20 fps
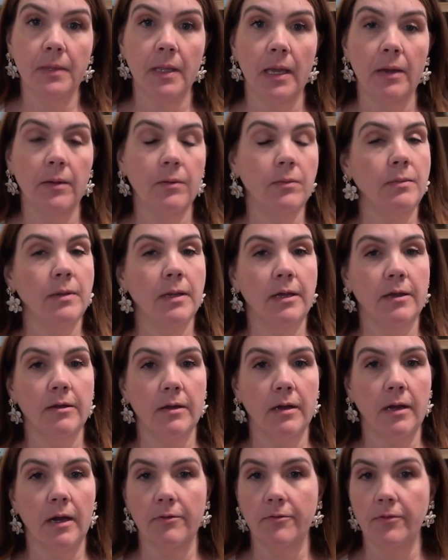And
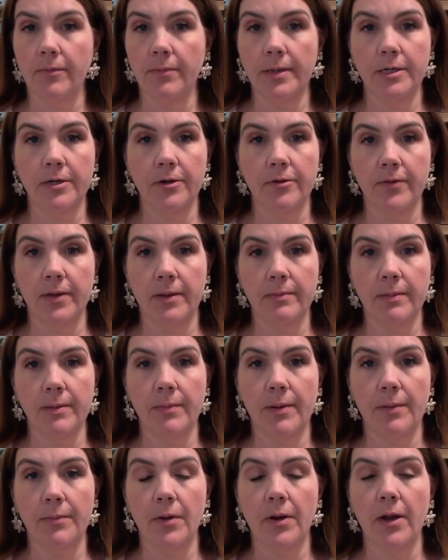God forbid your family
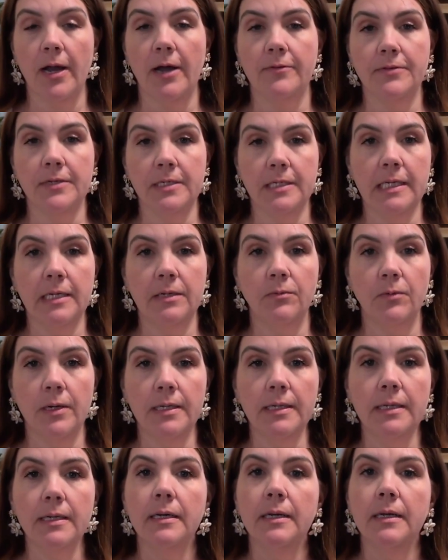member have to need
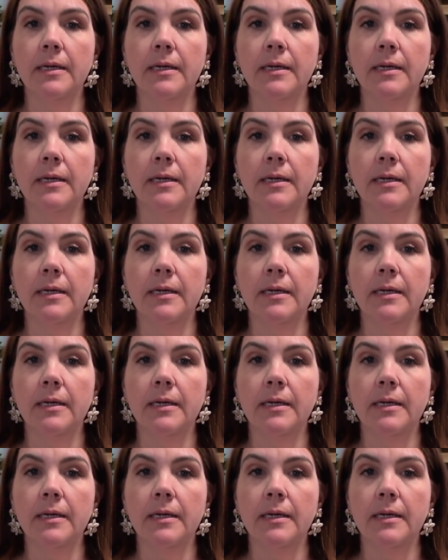one.